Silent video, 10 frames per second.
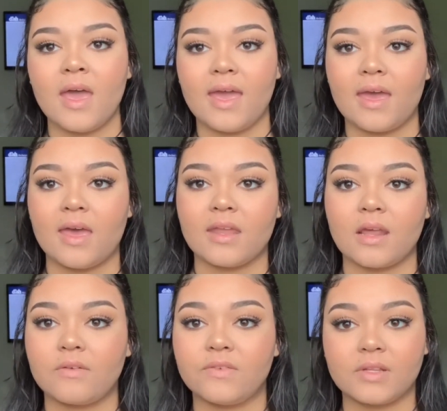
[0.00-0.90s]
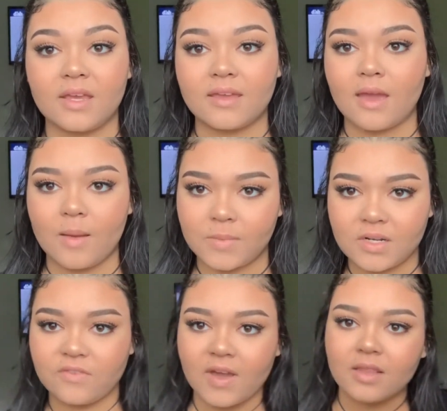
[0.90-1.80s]
and I feel like I'm
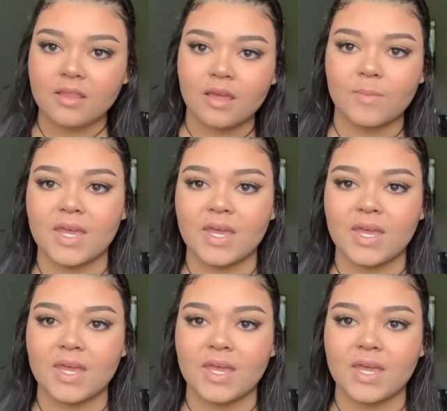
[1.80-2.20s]
gonna fight them,